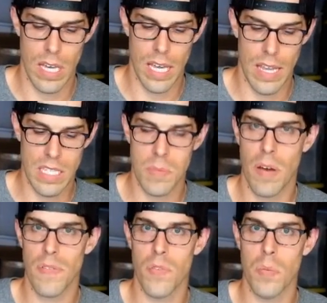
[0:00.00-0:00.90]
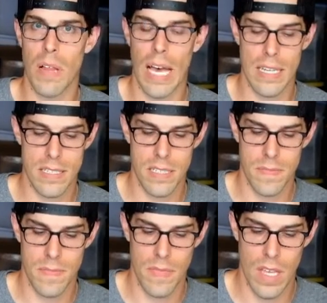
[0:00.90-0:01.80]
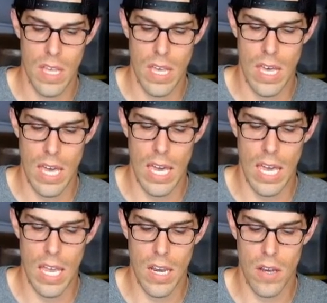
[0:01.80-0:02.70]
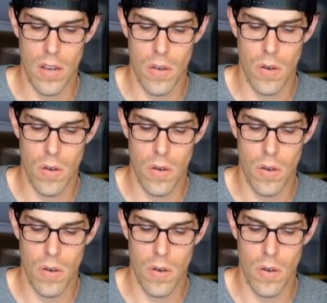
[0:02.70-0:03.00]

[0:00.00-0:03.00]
and that's about full blast, and